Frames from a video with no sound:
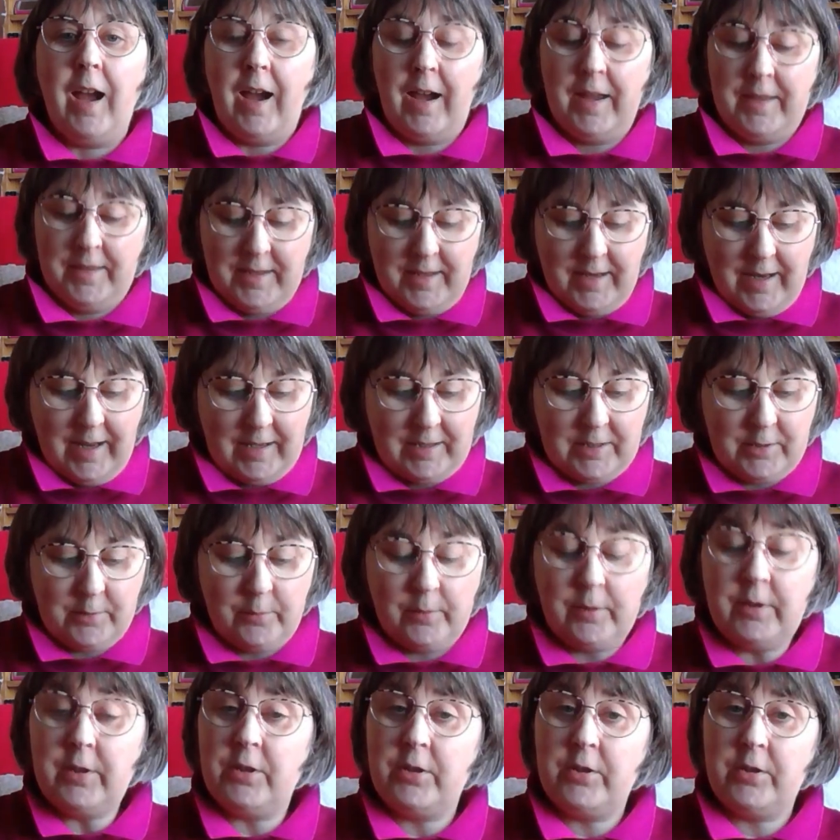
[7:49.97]
And the next
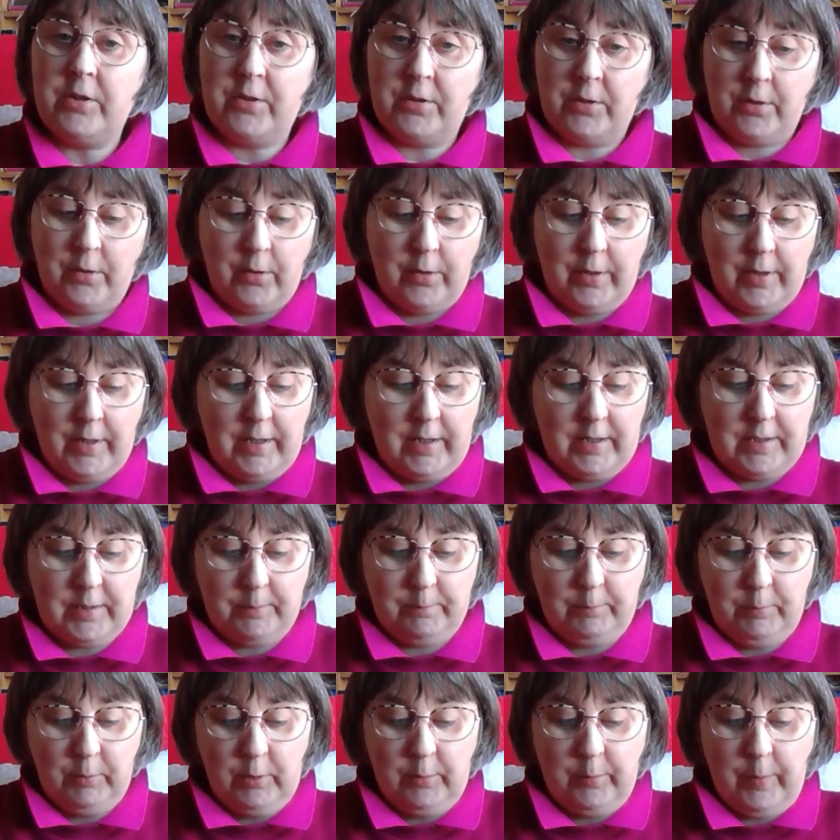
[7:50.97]
one we saw is
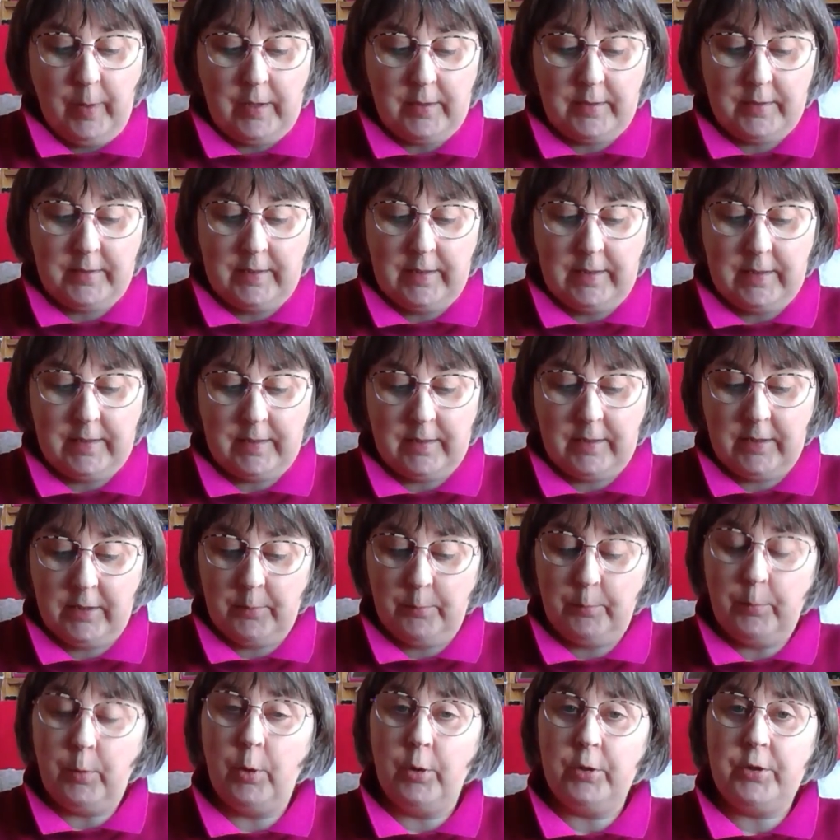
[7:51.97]
Bluebell Season at
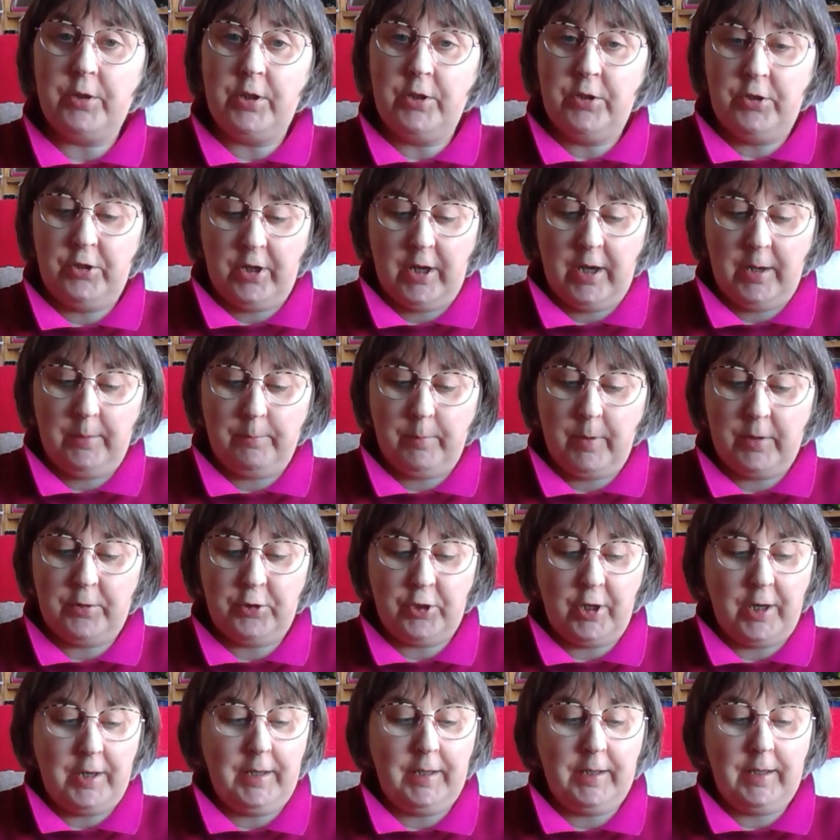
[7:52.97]
the Potting Shed by
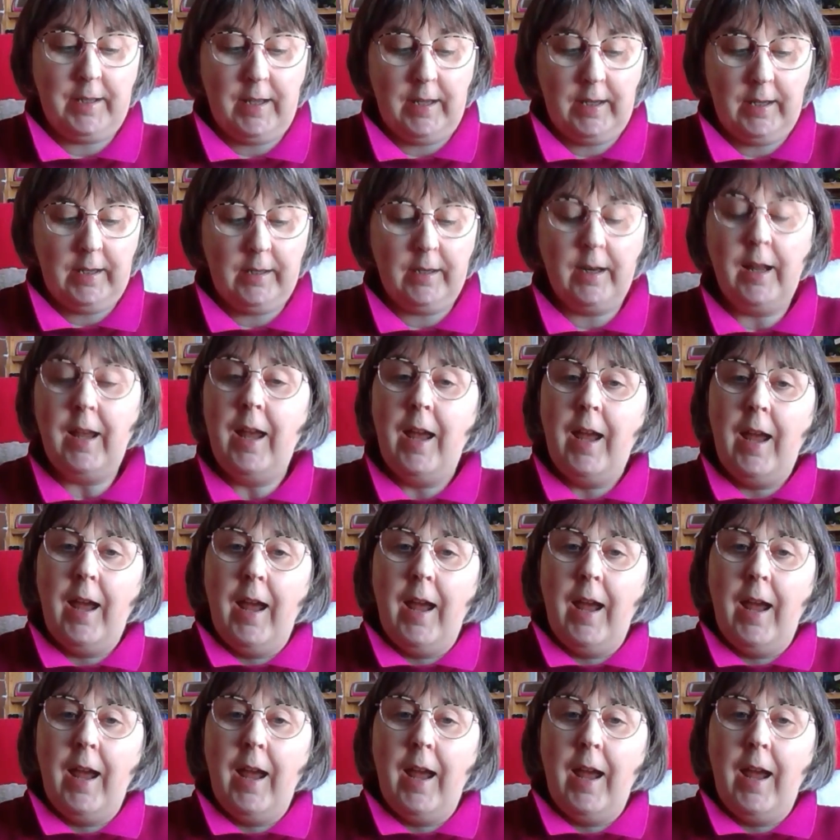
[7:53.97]
Jenny Kane.